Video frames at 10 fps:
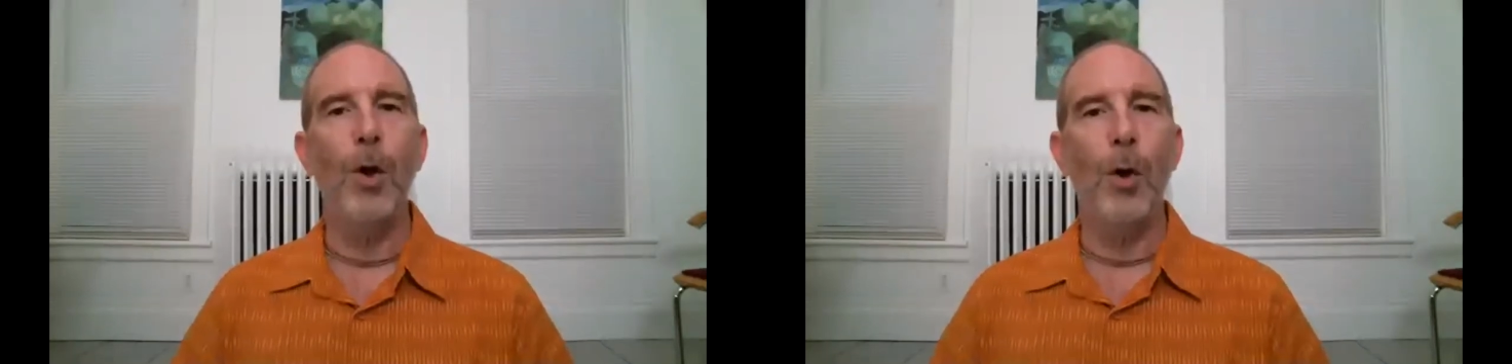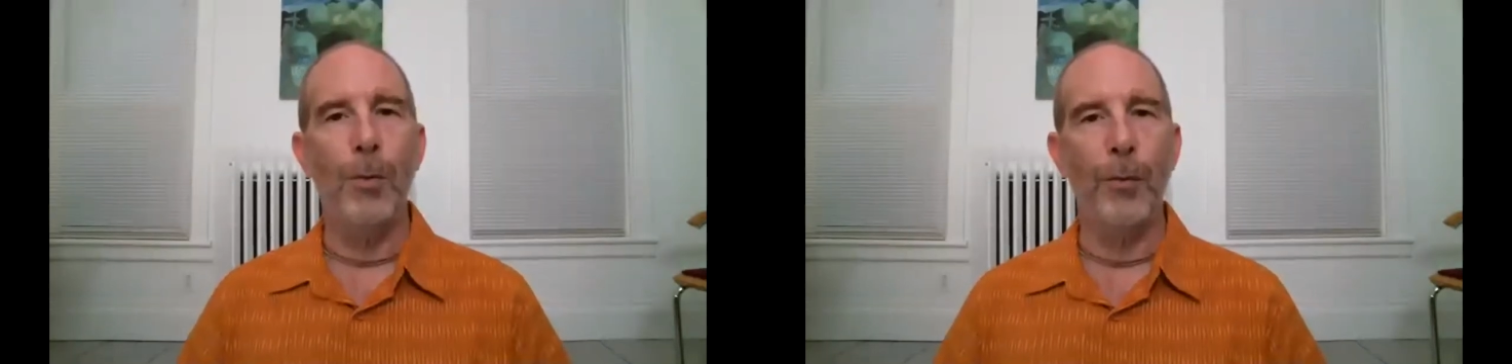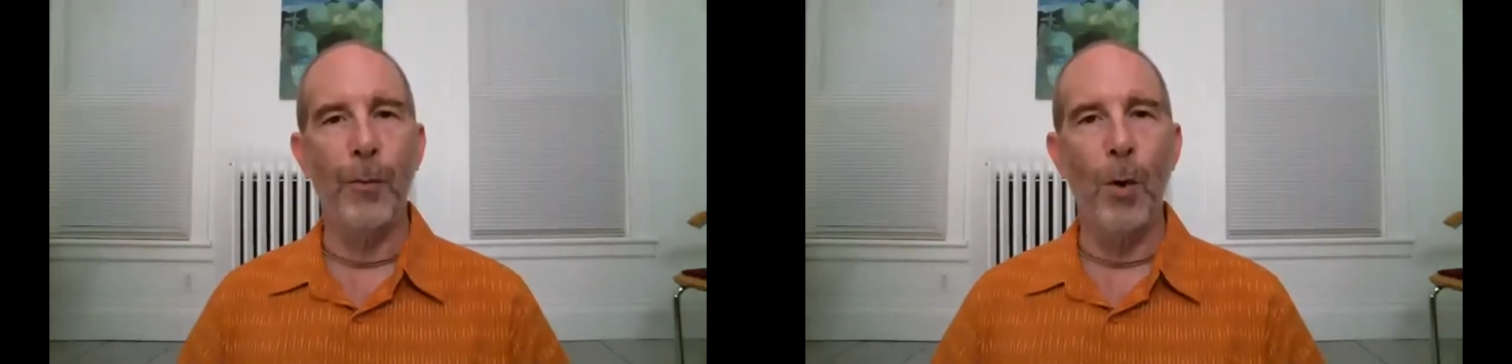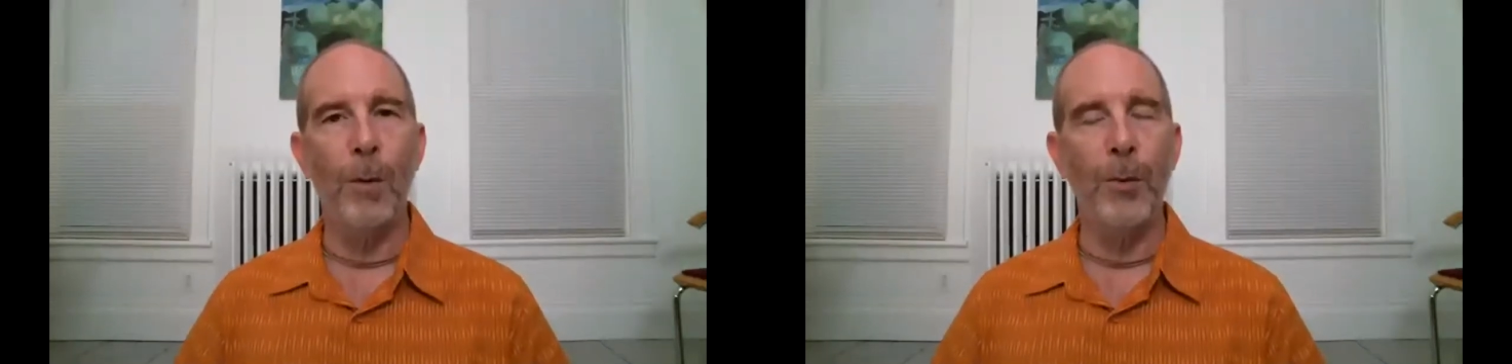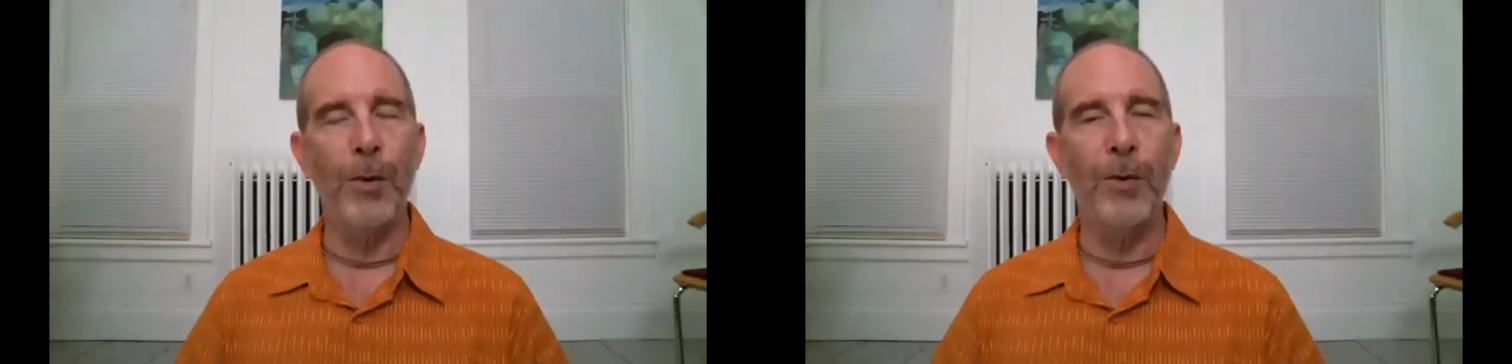performed
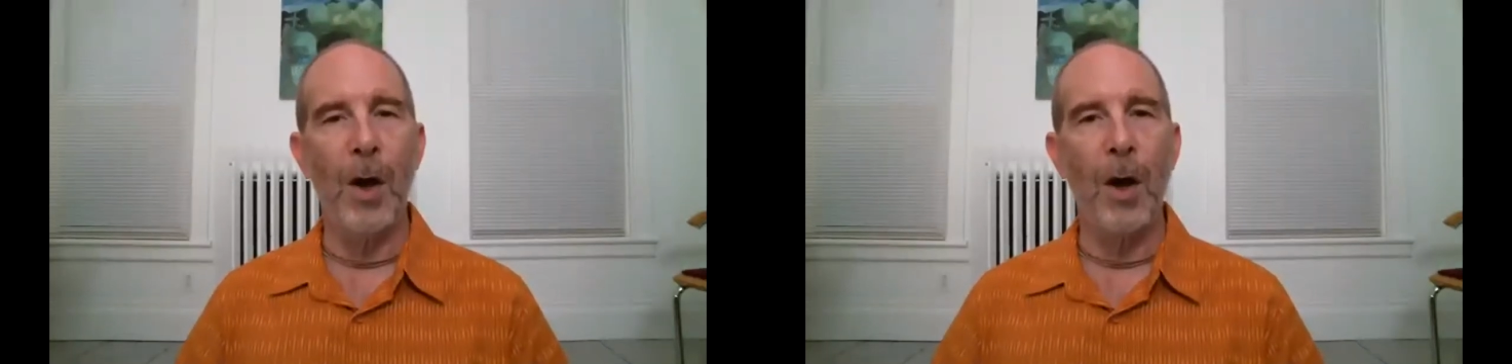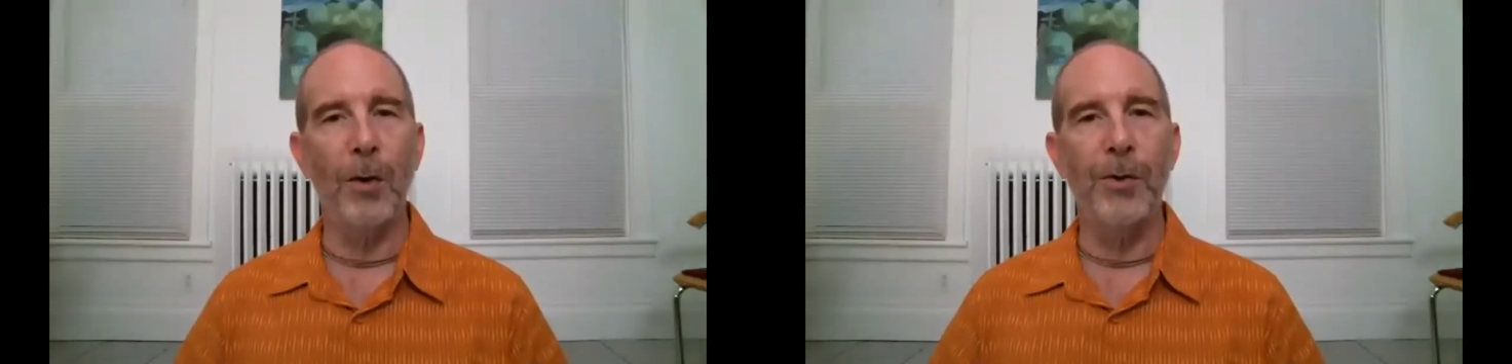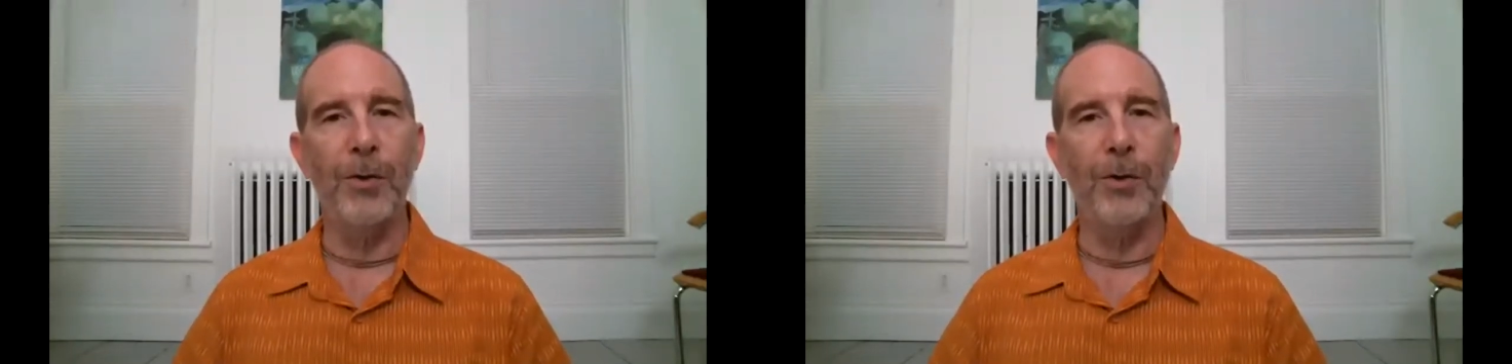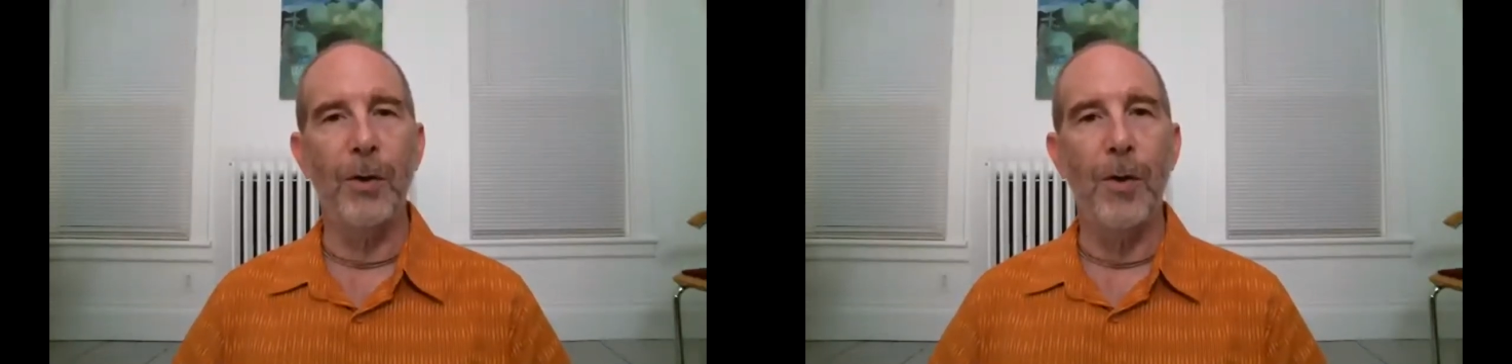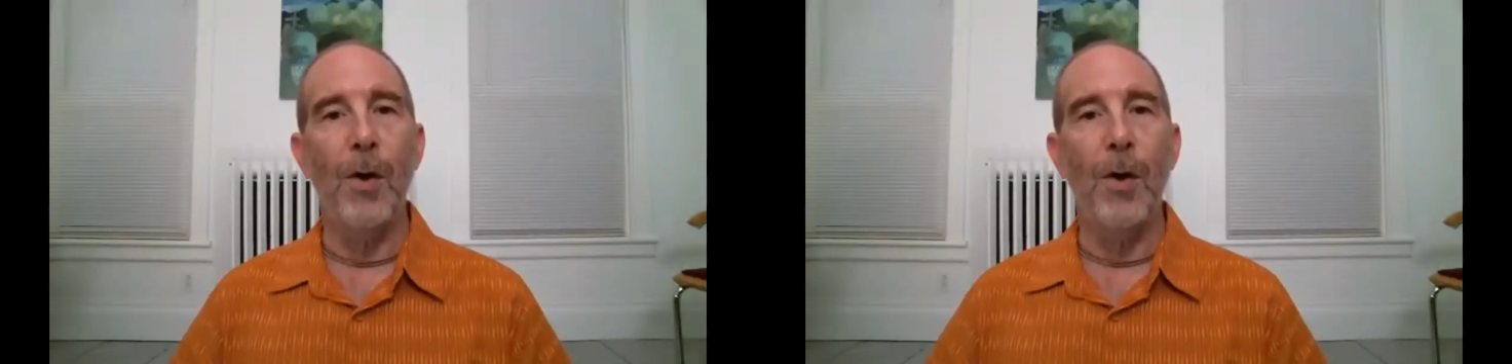with knowledge